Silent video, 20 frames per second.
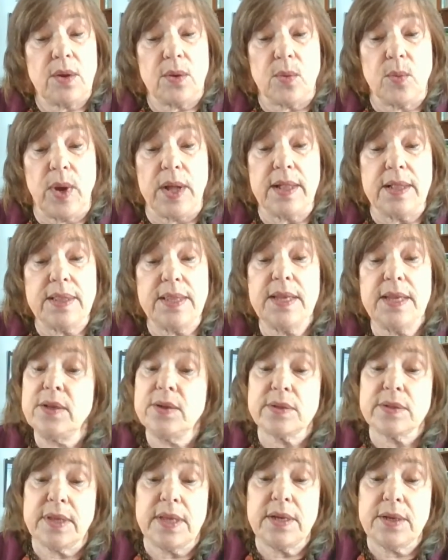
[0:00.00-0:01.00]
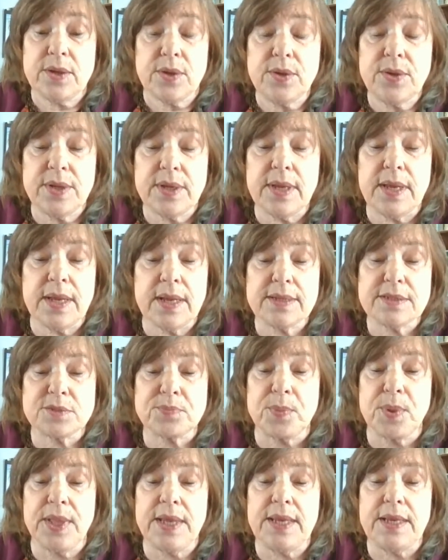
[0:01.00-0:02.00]
Well, it could
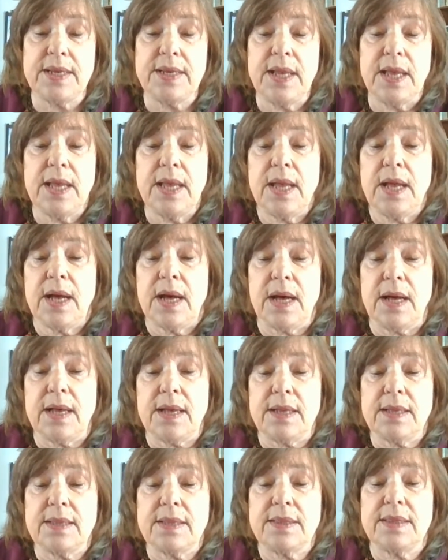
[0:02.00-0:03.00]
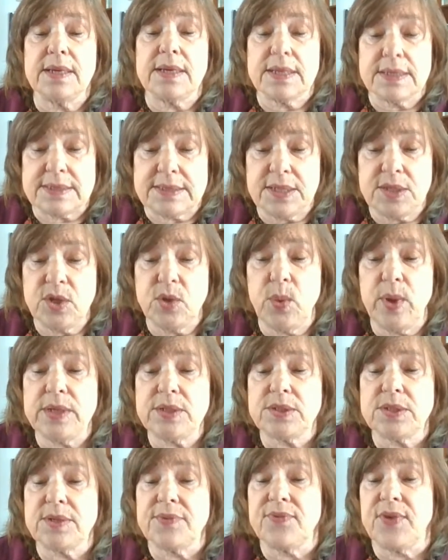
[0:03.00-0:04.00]
explain the
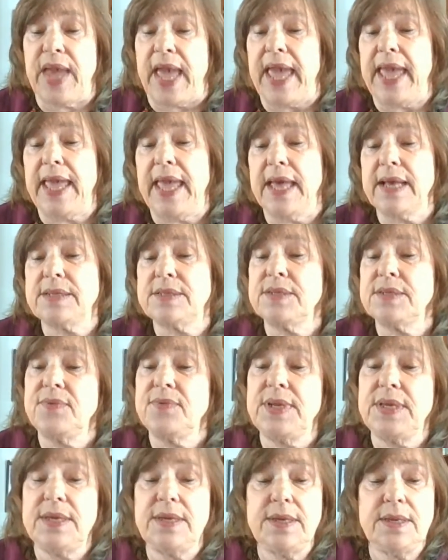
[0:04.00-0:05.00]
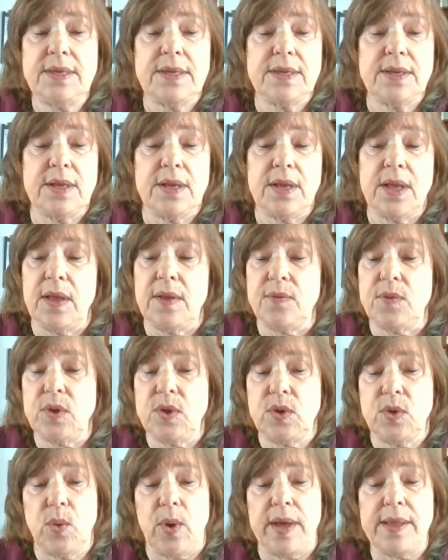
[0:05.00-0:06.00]
continuation of gang activity in the
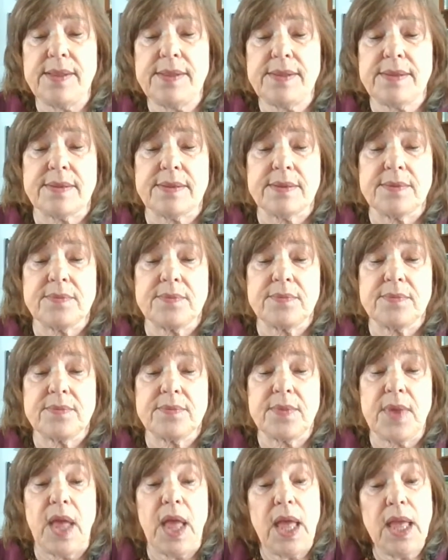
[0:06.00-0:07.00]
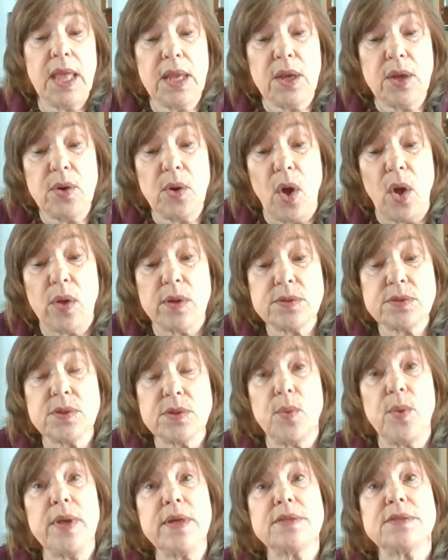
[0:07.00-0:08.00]
US. It could
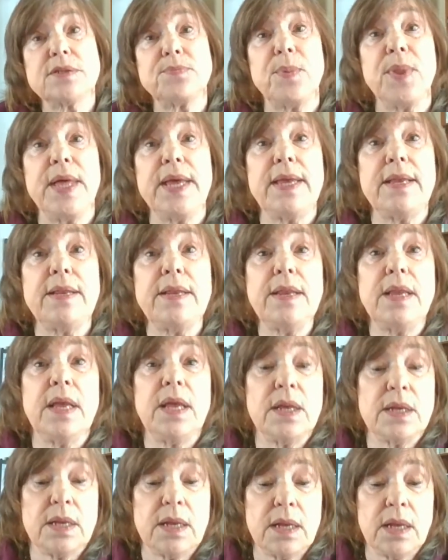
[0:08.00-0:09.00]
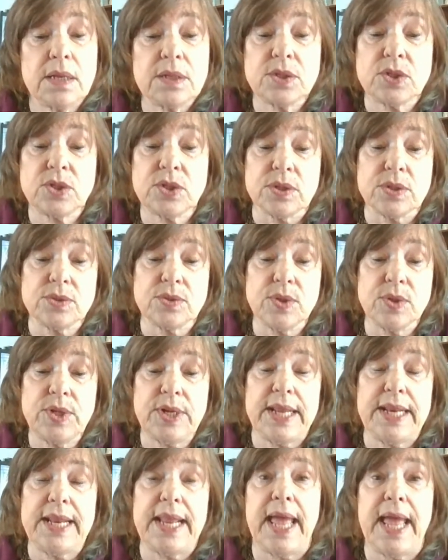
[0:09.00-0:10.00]
also explain children
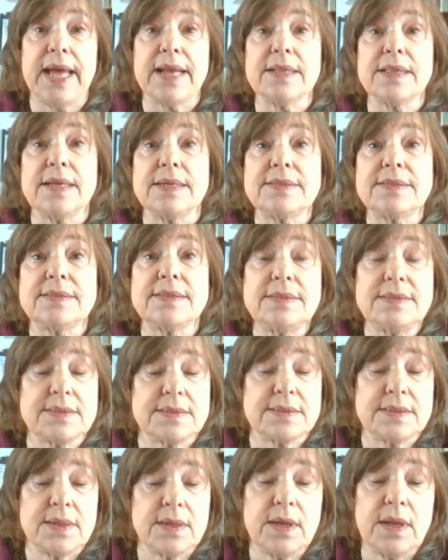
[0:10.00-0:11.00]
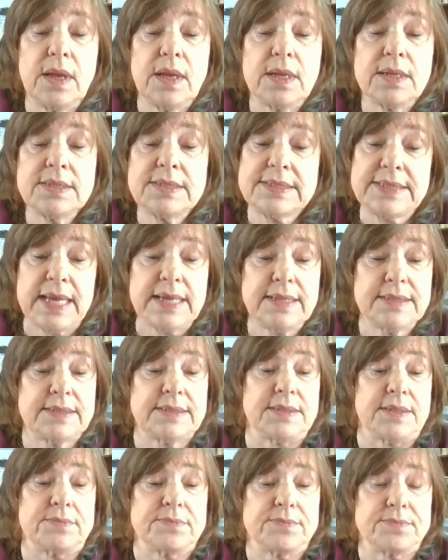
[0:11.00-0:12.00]
and adolescents
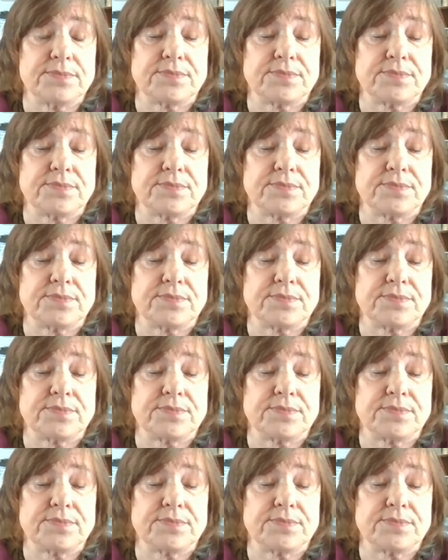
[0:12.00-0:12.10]
sexting.